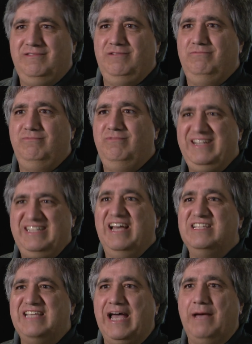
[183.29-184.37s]
it really
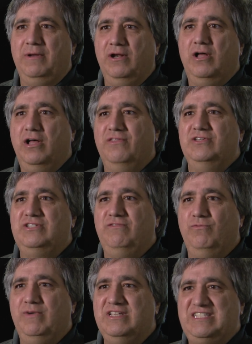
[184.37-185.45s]
does happen in all those
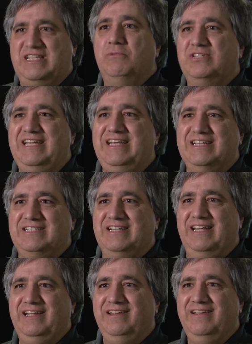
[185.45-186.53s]
different ways simultaneously.